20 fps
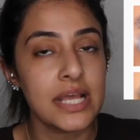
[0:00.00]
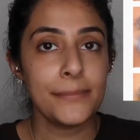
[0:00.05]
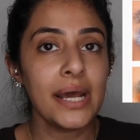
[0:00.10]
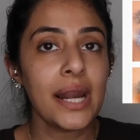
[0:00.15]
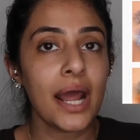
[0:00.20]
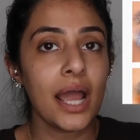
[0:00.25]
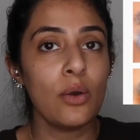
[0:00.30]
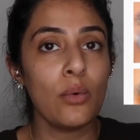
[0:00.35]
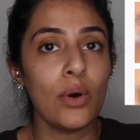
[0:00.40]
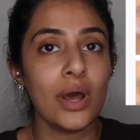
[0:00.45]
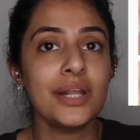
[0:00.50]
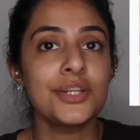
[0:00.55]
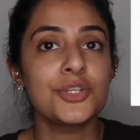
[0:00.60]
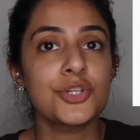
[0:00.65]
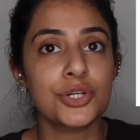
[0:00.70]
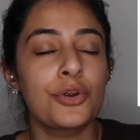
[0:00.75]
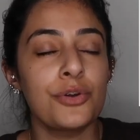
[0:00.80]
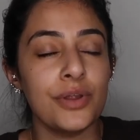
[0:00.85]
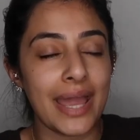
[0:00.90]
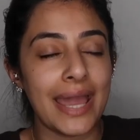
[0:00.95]
but I wanted
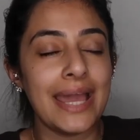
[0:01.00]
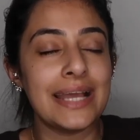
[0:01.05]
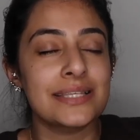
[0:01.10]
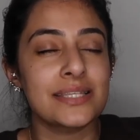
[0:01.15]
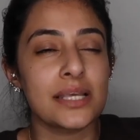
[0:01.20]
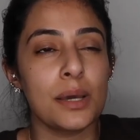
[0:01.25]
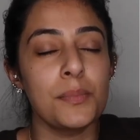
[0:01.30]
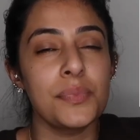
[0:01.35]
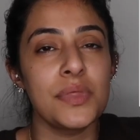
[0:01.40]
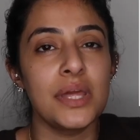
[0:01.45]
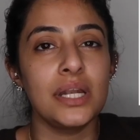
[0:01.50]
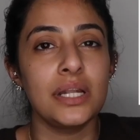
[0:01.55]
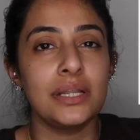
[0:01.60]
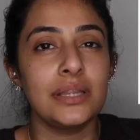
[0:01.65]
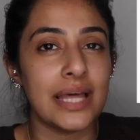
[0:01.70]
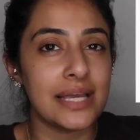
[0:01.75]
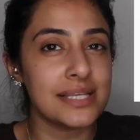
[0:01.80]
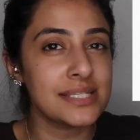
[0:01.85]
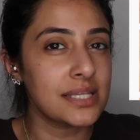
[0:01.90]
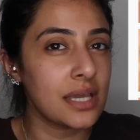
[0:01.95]
to create something
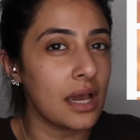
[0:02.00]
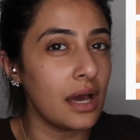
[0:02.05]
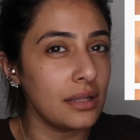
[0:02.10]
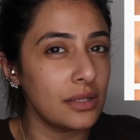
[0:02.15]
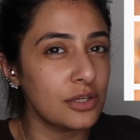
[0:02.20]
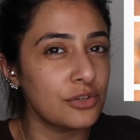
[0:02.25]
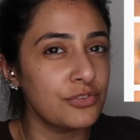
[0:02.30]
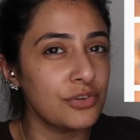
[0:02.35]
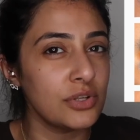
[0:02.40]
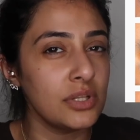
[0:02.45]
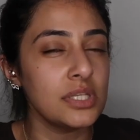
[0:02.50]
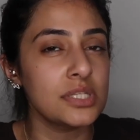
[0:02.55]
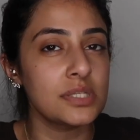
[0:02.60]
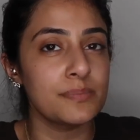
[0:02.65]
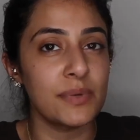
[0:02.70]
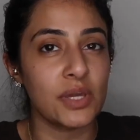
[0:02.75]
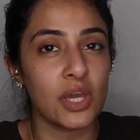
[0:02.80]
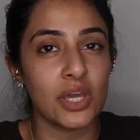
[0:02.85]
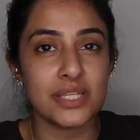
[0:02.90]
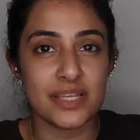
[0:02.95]
less colorful
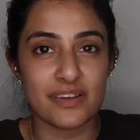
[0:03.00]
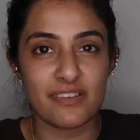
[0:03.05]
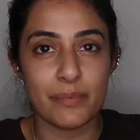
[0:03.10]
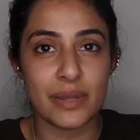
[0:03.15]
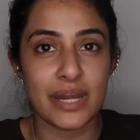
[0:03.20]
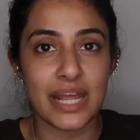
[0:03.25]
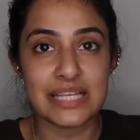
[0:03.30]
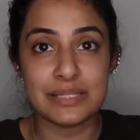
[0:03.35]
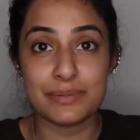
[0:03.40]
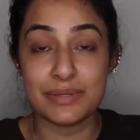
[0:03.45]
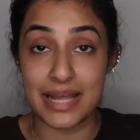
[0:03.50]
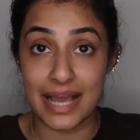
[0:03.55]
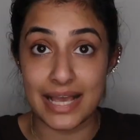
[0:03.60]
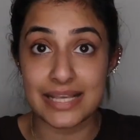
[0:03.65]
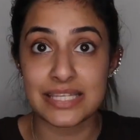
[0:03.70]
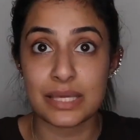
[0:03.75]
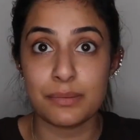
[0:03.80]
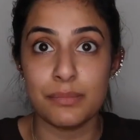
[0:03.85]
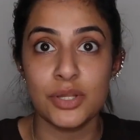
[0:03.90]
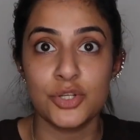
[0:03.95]
because everybody has been
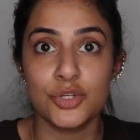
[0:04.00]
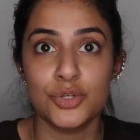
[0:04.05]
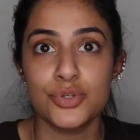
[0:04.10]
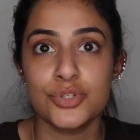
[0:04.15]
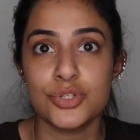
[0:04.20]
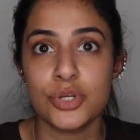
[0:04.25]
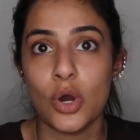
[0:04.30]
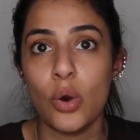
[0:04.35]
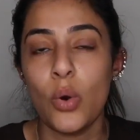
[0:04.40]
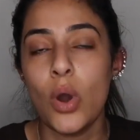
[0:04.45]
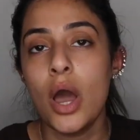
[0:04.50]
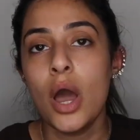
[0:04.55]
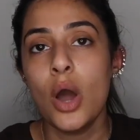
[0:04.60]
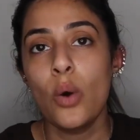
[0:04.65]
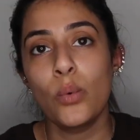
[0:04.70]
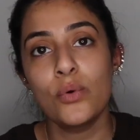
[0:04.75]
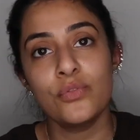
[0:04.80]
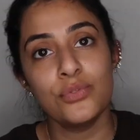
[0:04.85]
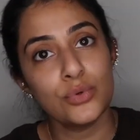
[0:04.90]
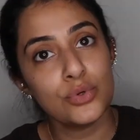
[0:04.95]
asking me to do so
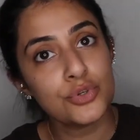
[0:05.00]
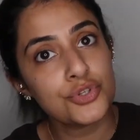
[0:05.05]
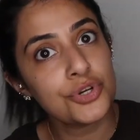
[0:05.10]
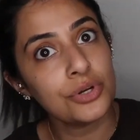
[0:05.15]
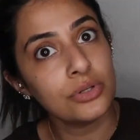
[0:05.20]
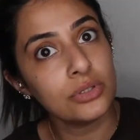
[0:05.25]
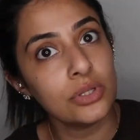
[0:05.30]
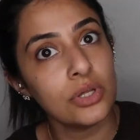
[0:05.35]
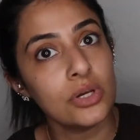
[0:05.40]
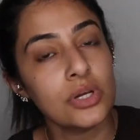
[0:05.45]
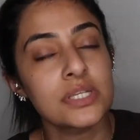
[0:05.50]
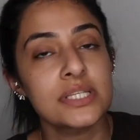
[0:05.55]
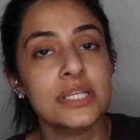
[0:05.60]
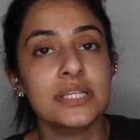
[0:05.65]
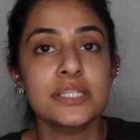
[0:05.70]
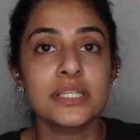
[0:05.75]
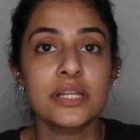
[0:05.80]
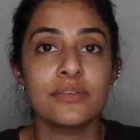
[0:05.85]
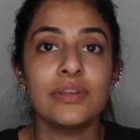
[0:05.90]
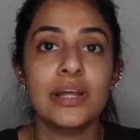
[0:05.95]
with neutral looks
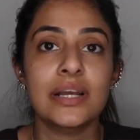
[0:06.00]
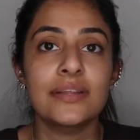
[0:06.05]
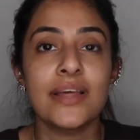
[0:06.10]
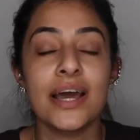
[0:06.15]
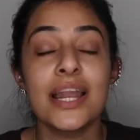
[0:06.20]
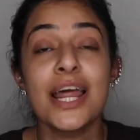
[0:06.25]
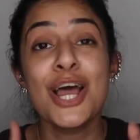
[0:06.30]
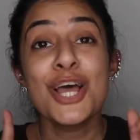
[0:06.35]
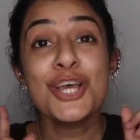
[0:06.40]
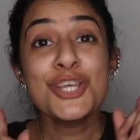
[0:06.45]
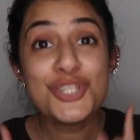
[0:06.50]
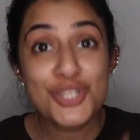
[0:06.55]
and stuff like that.